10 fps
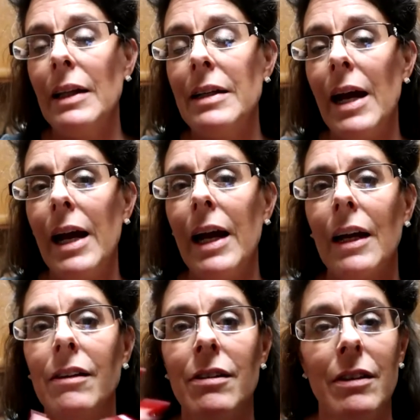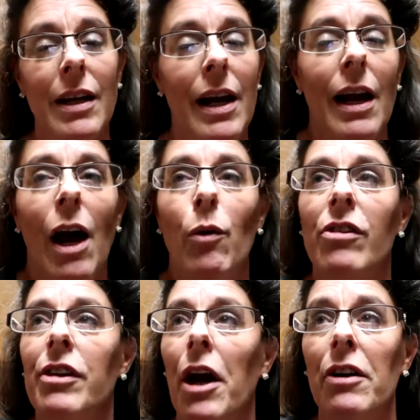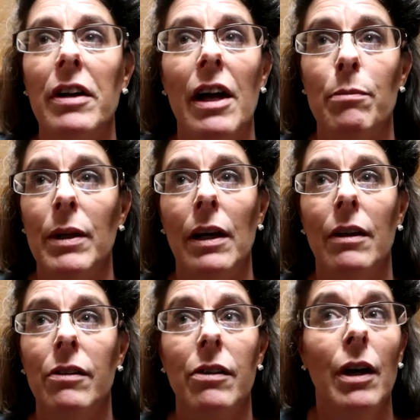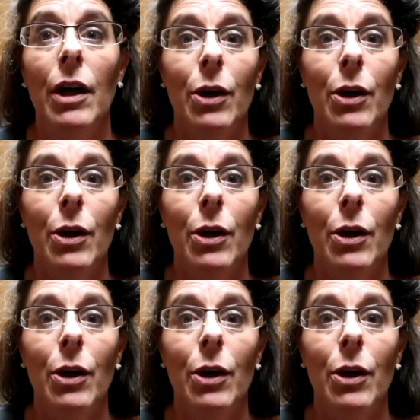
in the day and today I was scared to death because